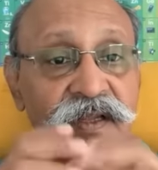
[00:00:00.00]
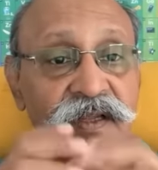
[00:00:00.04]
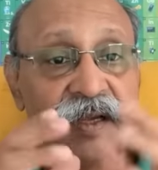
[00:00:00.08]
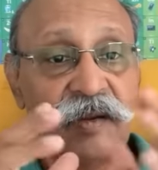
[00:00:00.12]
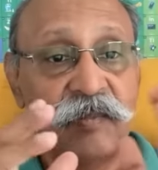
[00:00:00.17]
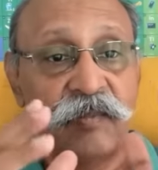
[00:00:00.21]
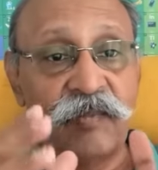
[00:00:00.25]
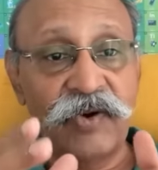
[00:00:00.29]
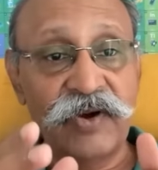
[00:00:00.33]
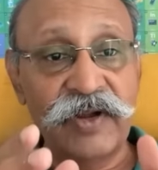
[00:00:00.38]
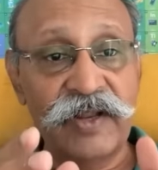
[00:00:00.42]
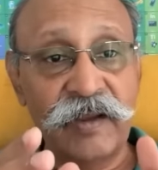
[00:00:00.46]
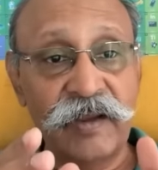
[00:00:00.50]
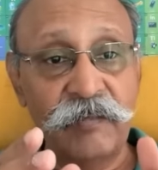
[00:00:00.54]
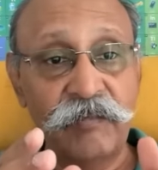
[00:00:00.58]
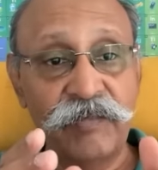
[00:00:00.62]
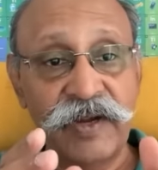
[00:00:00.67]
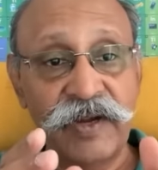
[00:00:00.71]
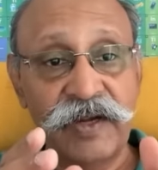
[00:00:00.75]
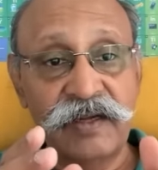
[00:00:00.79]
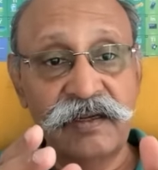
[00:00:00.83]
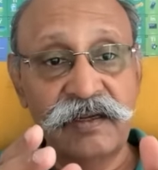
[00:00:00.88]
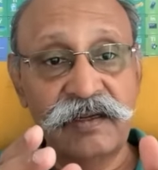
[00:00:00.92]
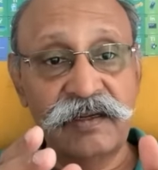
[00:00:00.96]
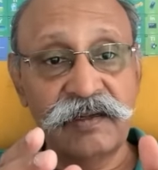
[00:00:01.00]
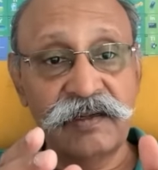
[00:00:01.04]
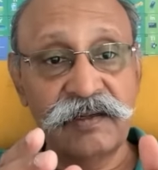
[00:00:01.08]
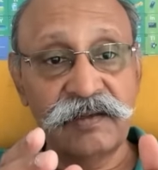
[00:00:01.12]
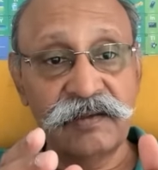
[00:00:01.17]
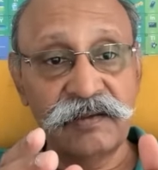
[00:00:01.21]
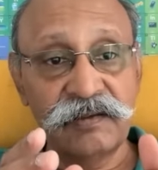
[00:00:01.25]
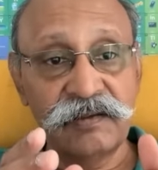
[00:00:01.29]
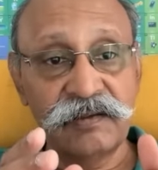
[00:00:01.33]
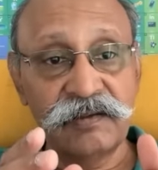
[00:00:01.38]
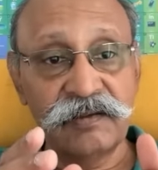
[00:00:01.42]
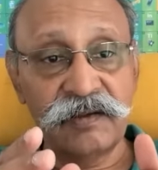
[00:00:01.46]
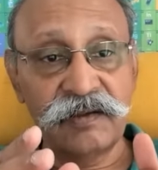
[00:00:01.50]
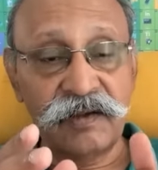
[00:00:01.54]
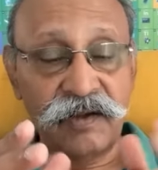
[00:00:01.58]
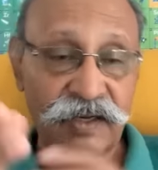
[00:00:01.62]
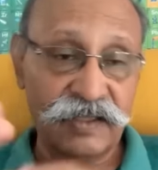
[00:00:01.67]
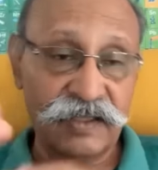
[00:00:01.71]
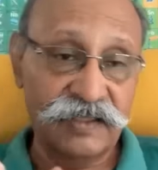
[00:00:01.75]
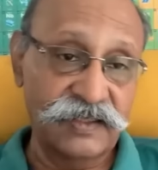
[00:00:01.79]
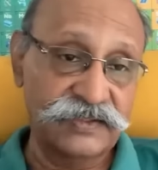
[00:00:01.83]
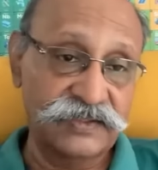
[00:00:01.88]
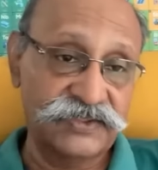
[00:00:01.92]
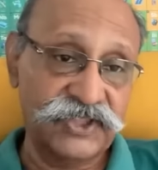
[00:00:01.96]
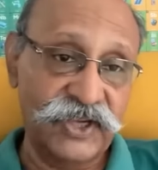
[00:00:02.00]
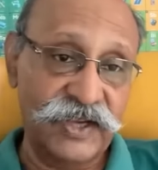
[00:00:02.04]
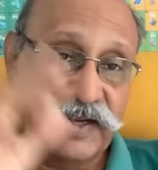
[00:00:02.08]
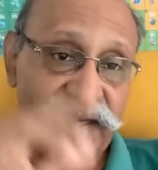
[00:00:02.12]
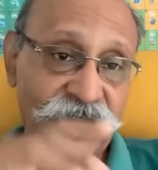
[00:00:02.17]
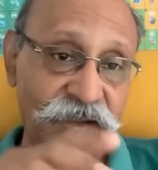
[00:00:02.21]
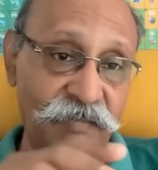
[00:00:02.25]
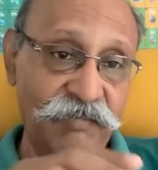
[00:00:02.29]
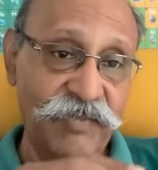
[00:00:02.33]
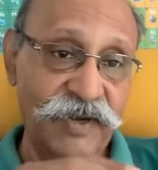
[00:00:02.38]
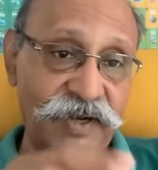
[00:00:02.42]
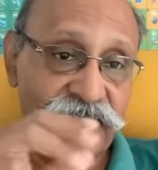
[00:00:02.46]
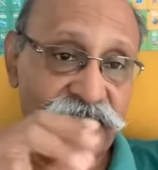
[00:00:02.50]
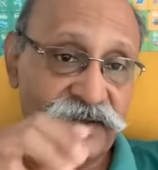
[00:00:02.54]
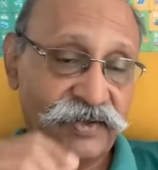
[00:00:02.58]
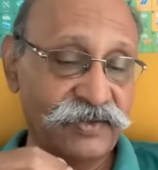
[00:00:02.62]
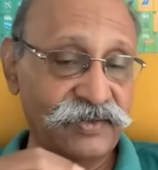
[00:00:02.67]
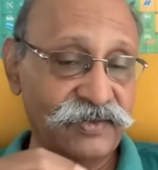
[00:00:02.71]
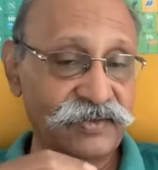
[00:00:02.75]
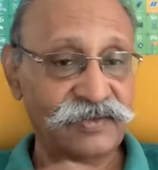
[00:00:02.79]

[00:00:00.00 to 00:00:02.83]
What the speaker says: Cambodia built, or rather China built,